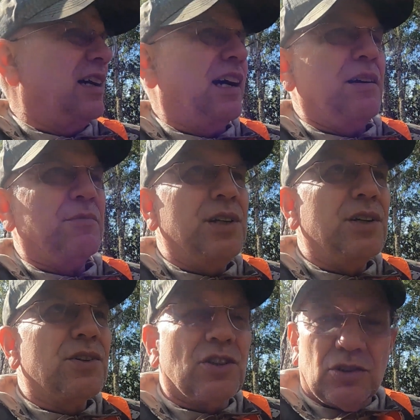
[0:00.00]
I'm
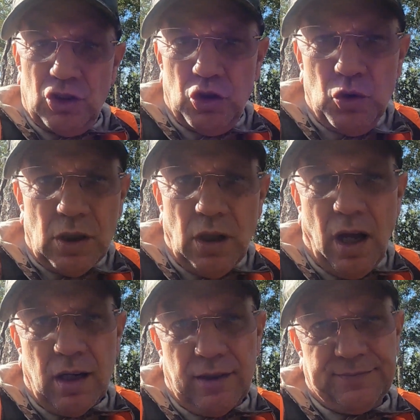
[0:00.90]
here till 2
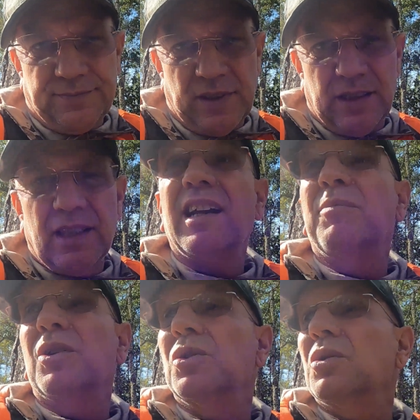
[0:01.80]
o'clock, and then I'm
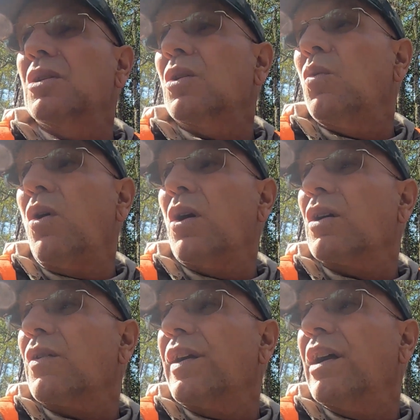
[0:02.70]
gonna do a little
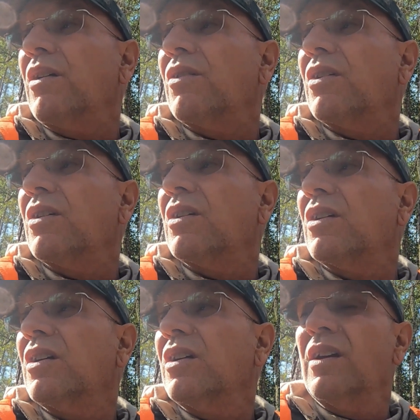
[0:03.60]
walk around.
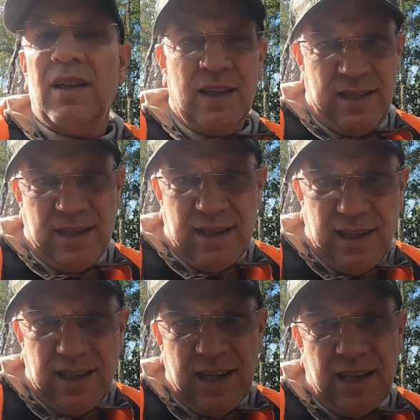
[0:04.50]

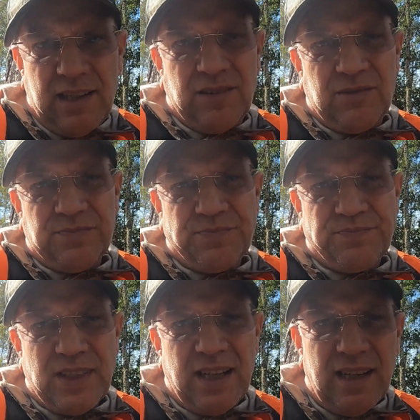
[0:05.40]
I like it.
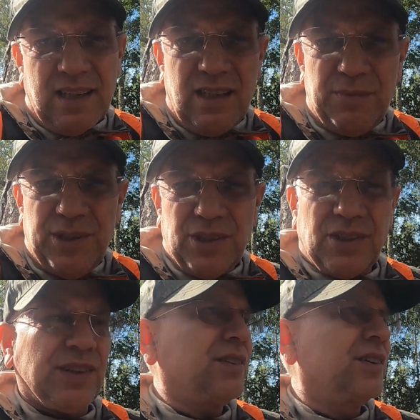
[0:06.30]
I like coming
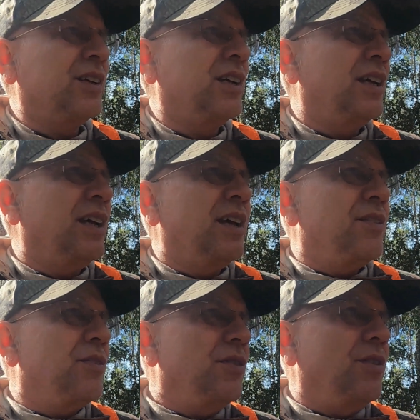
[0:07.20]
here.
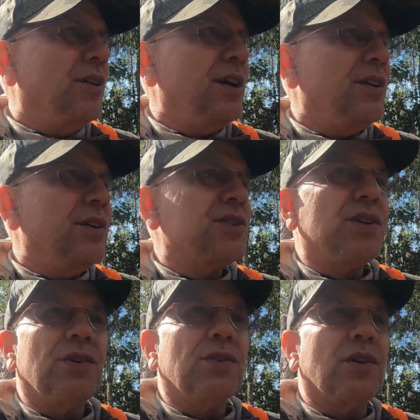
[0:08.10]
The areas
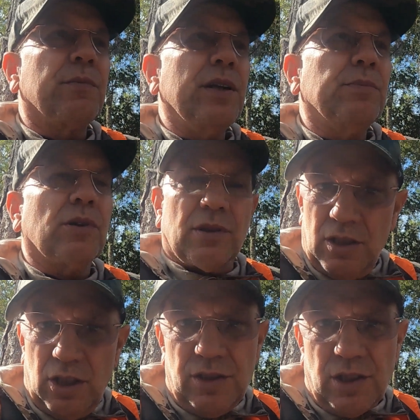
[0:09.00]
here that people are
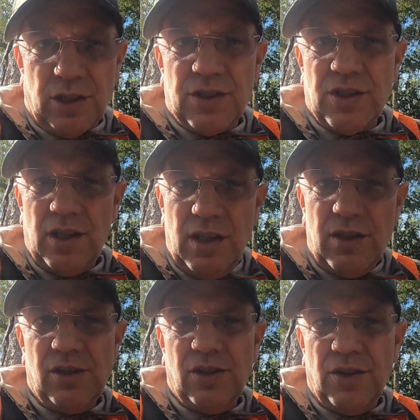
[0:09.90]
hunting, it's
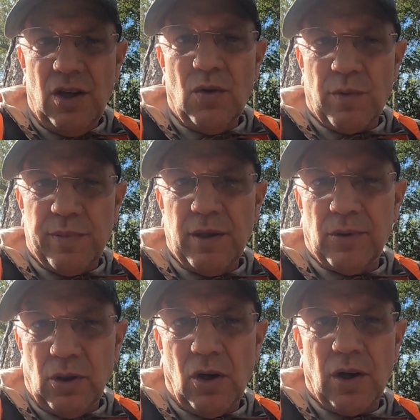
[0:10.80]
easy to know where
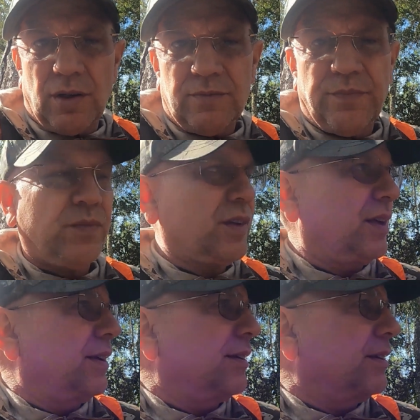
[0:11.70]
people are,
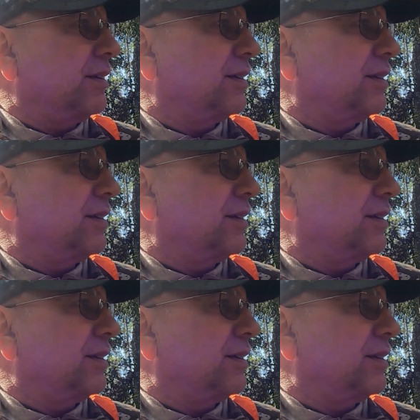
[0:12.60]
and